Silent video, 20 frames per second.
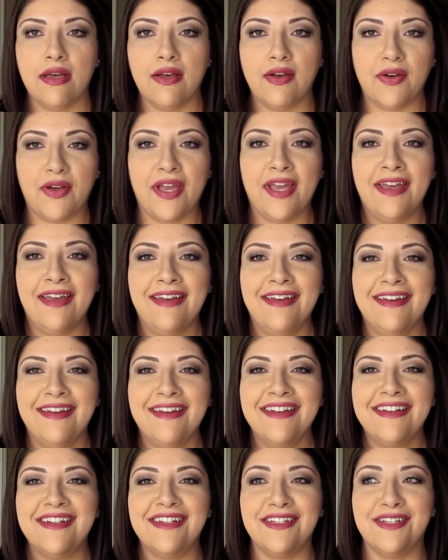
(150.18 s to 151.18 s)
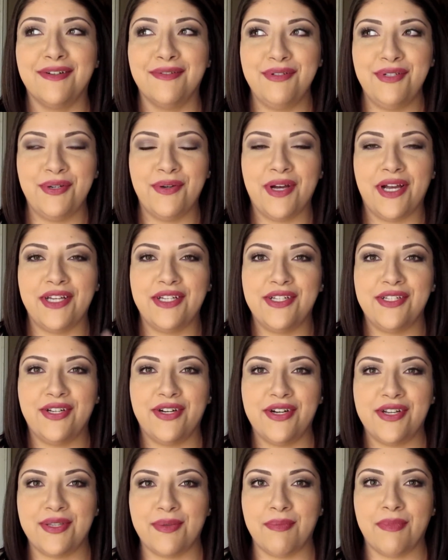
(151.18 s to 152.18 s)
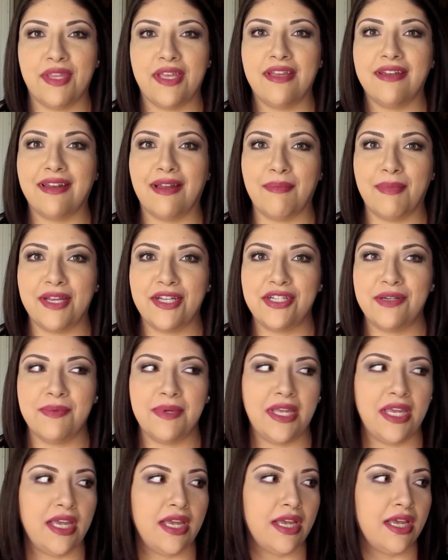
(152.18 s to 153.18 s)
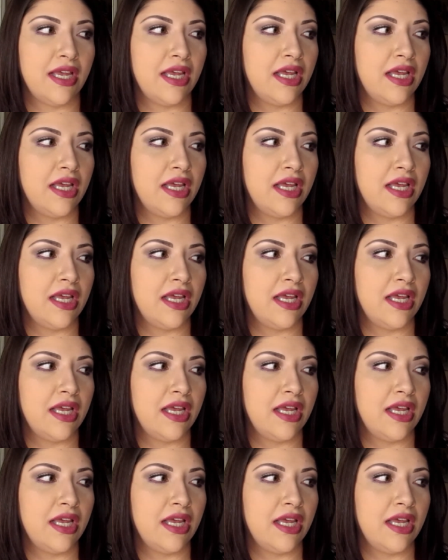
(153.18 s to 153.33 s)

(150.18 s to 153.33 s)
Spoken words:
okay, no joke, I just heard something down my chimney.